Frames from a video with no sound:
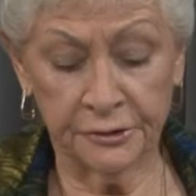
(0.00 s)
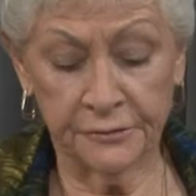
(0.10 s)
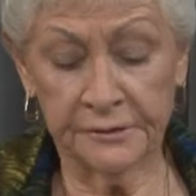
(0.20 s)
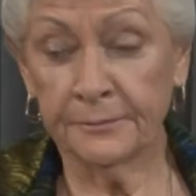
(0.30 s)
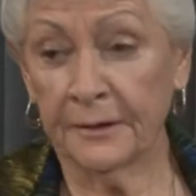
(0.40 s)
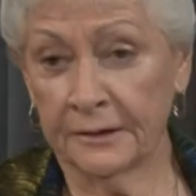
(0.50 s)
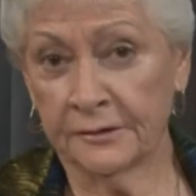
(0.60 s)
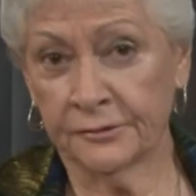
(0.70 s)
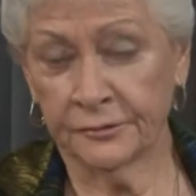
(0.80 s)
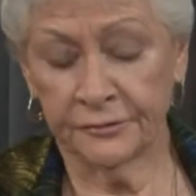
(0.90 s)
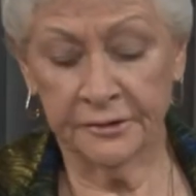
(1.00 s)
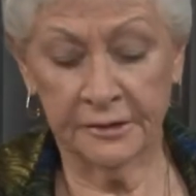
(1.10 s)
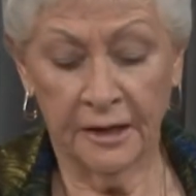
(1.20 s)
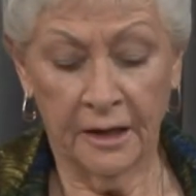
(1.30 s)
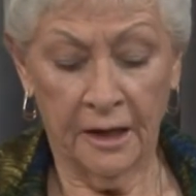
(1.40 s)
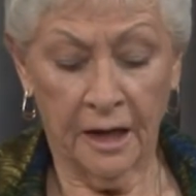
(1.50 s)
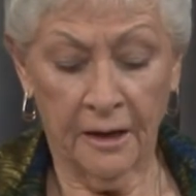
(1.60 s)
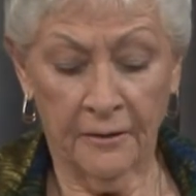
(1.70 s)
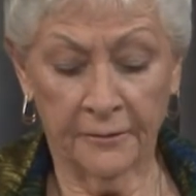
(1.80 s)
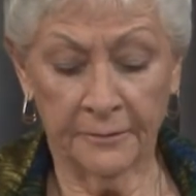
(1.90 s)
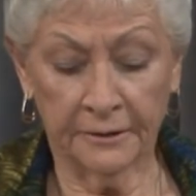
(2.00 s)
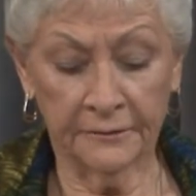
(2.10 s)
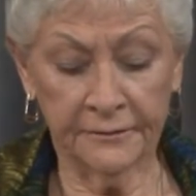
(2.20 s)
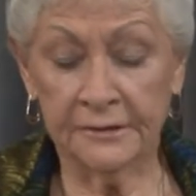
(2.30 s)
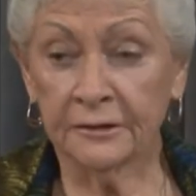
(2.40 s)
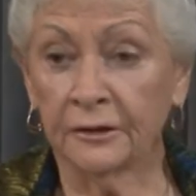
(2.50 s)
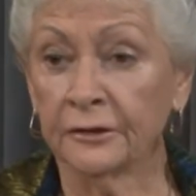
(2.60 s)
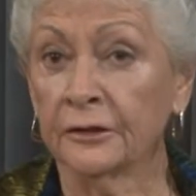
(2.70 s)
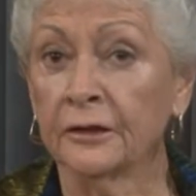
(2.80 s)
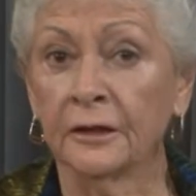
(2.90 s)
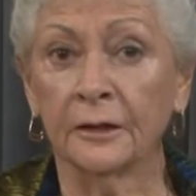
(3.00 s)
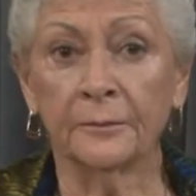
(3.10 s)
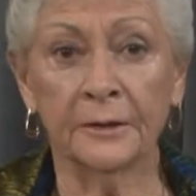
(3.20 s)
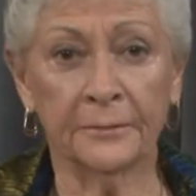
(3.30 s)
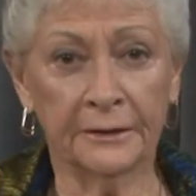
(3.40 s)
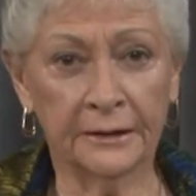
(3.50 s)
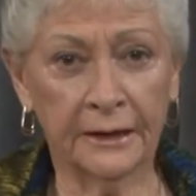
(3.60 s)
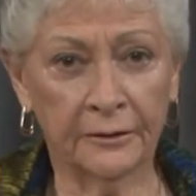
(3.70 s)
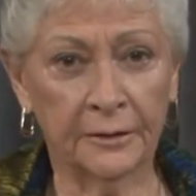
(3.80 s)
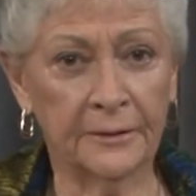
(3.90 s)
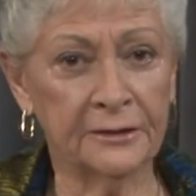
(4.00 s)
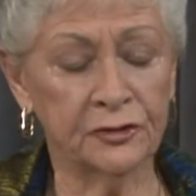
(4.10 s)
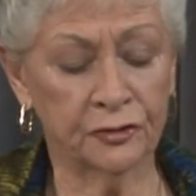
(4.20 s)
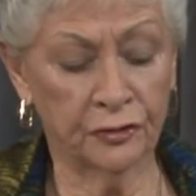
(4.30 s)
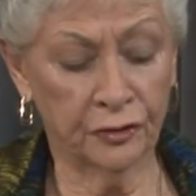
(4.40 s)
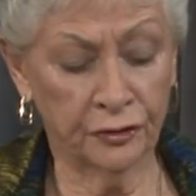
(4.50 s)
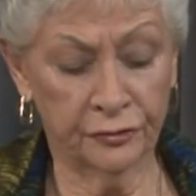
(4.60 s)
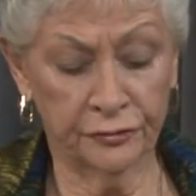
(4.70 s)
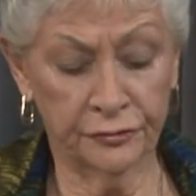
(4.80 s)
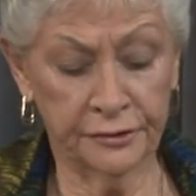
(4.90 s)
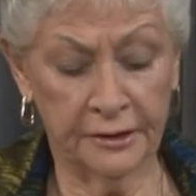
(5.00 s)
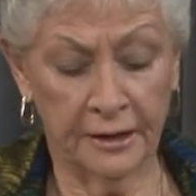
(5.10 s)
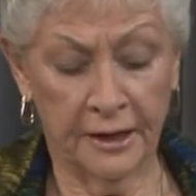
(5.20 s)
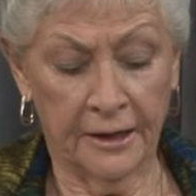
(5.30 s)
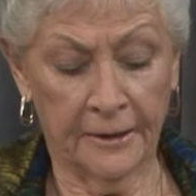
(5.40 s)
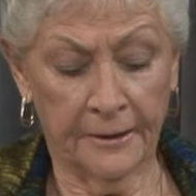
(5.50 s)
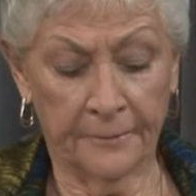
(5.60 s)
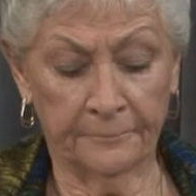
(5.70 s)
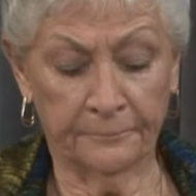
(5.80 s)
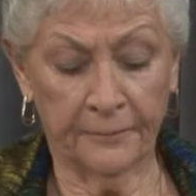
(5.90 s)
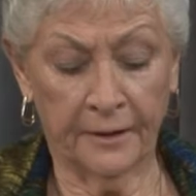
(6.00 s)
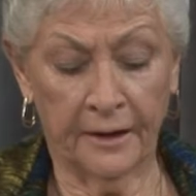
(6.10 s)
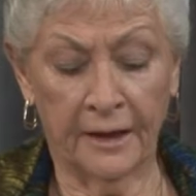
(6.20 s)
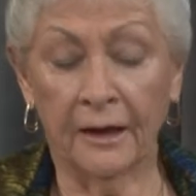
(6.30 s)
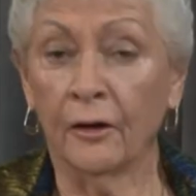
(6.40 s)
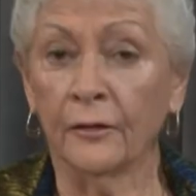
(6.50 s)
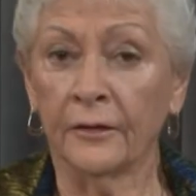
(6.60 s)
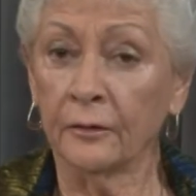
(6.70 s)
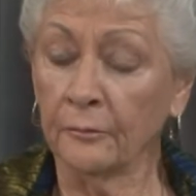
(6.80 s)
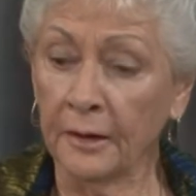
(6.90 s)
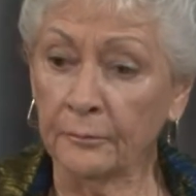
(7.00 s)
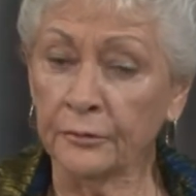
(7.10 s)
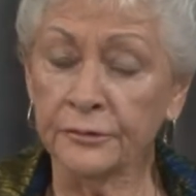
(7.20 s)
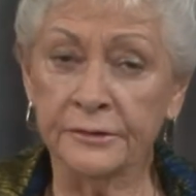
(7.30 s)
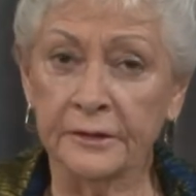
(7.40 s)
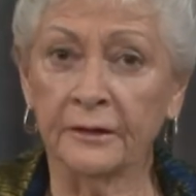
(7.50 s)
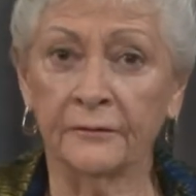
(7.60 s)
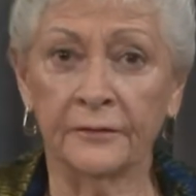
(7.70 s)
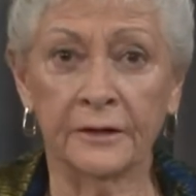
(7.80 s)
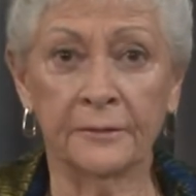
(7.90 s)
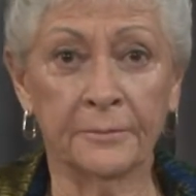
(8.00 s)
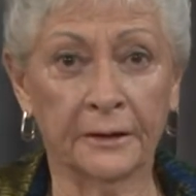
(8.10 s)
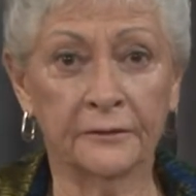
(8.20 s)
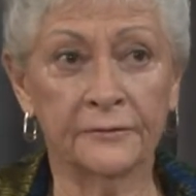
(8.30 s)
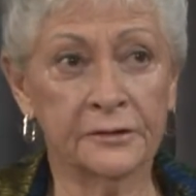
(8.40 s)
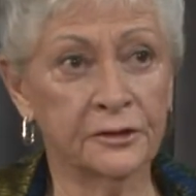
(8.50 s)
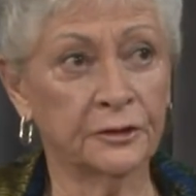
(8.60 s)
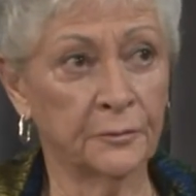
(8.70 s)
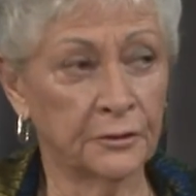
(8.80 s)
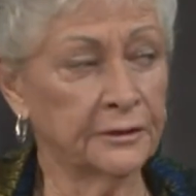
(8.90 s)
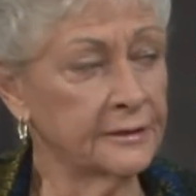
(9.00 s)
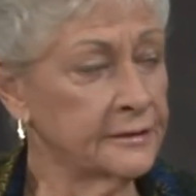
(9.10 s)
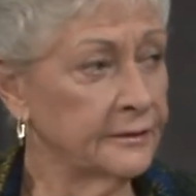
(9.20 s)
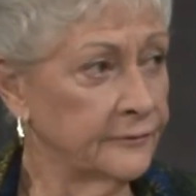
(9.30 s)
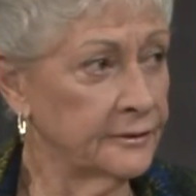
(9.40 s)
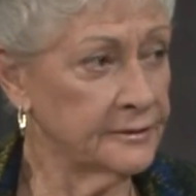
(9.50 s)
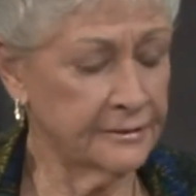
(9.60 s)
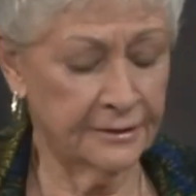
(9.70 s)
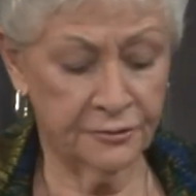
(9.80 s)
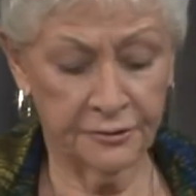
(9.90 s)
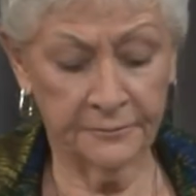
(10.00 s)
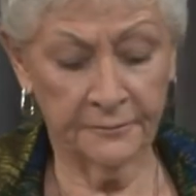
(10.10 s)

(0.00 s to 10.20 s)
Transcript: sponsors, the Bella Vista Garden Club and the Benton County Master Gardeners that are members of the Bella Vista Community TV station.